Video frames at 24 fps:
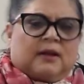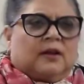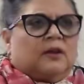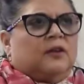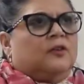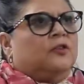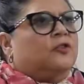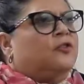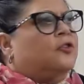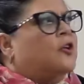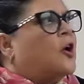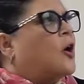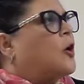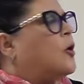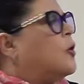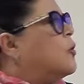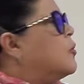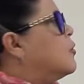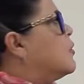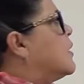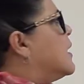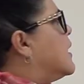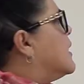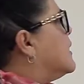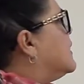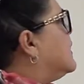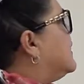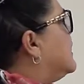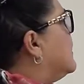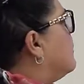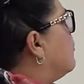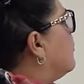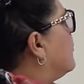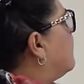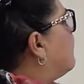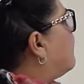So
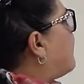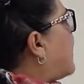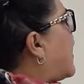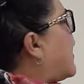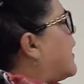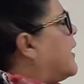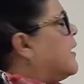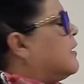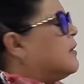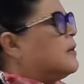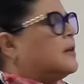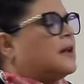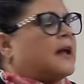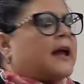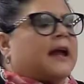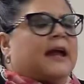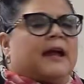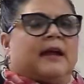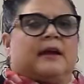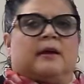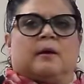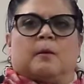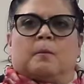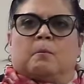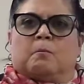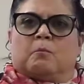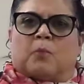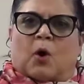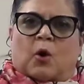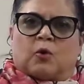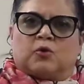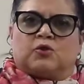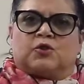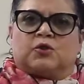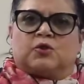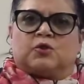he would file a
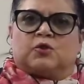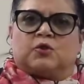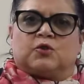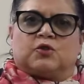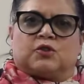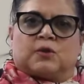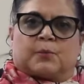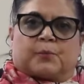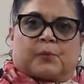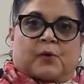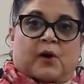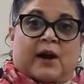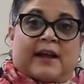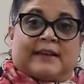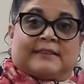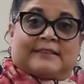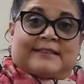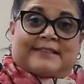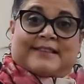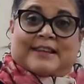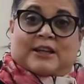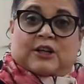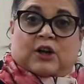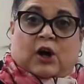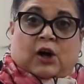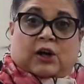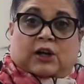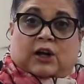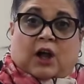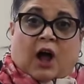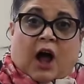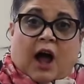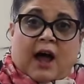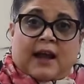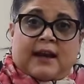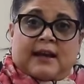motion to suppress the
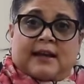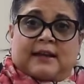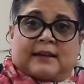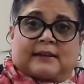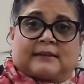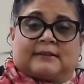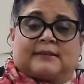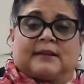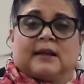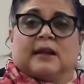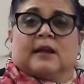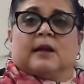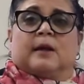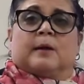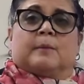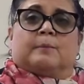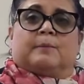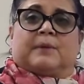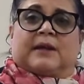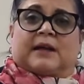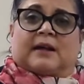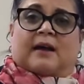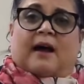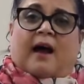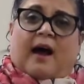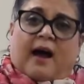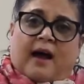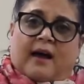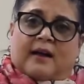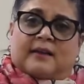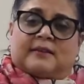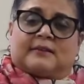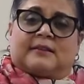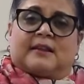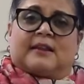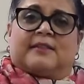narcotics
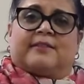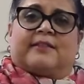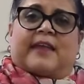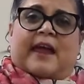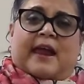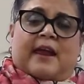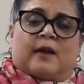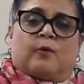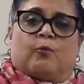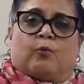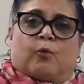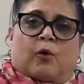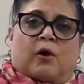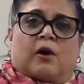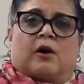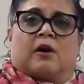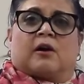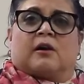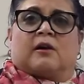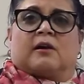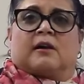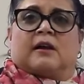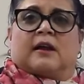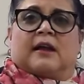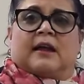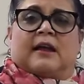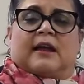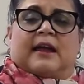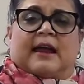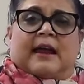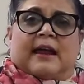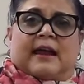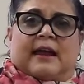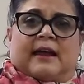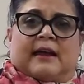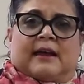because they were
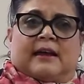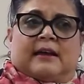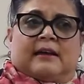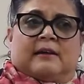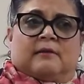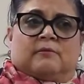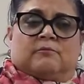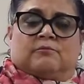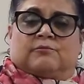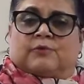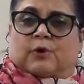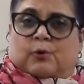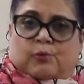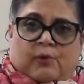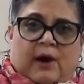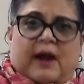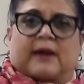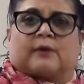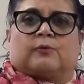a direct